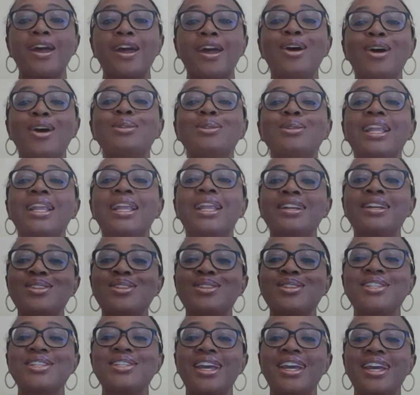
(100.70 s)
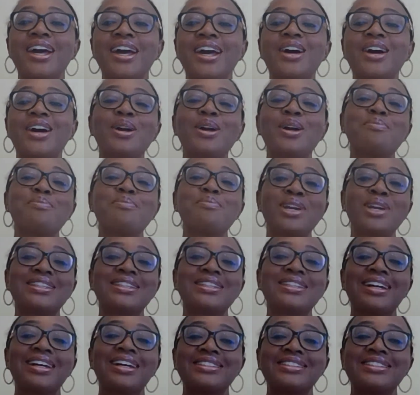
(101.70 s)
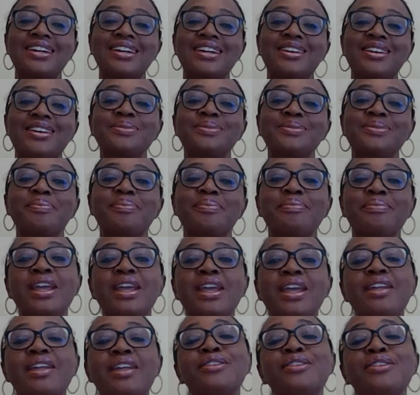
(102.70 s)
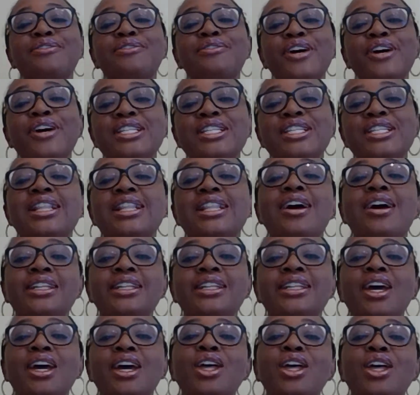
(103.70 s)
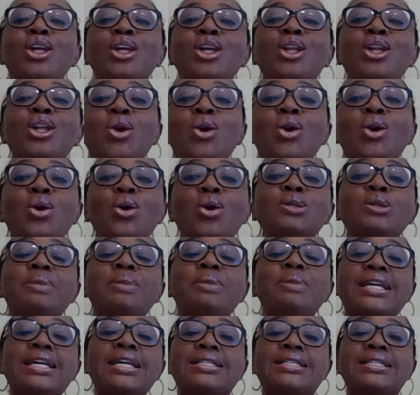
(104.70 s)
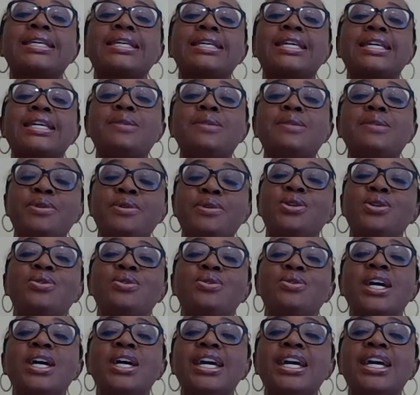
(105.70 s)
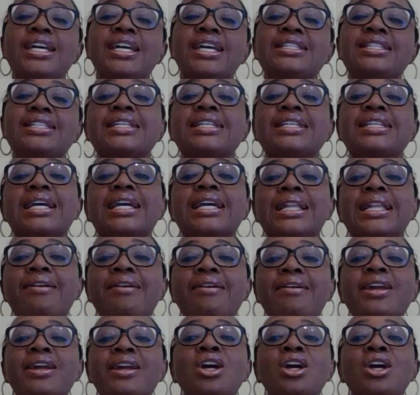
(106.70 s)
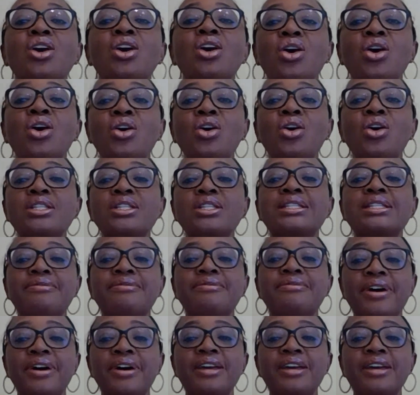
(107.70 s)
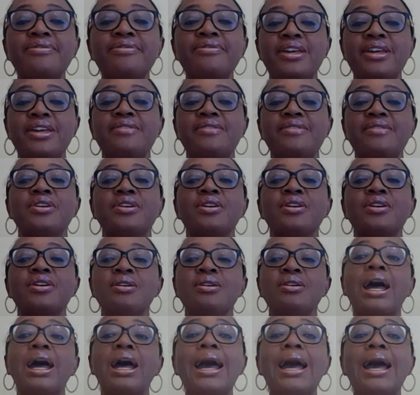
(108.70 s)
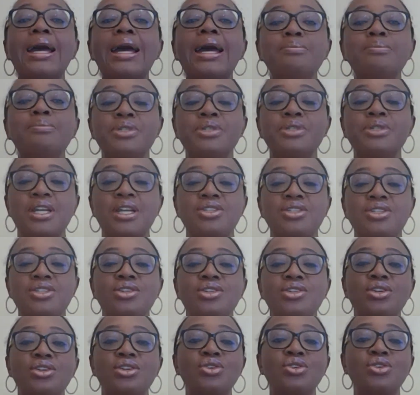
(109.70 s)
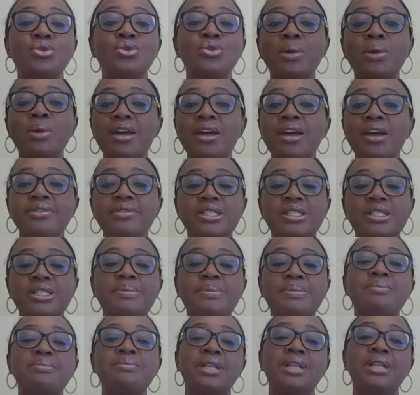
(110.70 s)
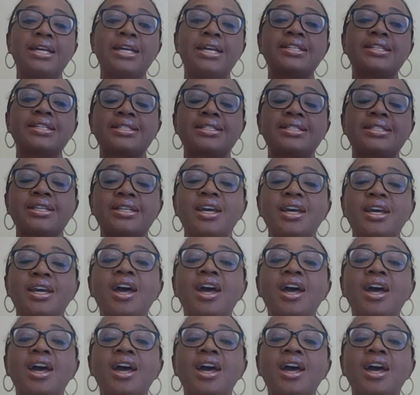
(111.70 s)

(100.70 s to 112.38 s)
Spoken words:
I would like to share how I break that down. The first line, "The Lord bless and keep you," is declaring God's divine favor and protection on whomever is being blessed.